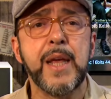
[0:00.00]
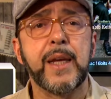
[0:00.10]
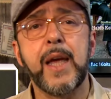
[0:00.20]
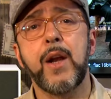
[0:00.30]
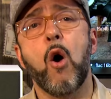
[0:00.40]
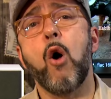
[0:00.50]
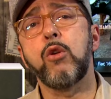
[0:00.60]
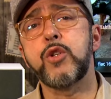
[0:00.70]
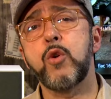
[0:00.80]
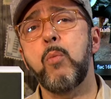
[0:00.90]
can
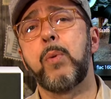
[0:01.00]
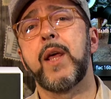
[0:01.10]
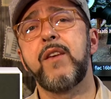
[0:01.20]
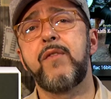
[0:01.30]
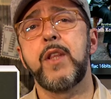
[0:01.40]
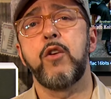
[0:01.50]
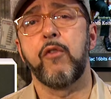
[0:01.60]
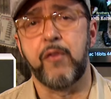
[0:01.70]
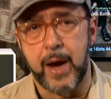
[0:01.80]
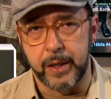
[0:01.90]
also play video
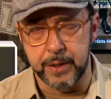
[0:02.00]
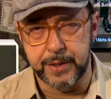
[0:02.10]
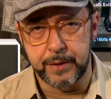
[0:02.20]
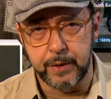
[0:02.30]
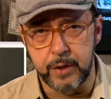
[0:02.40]
files.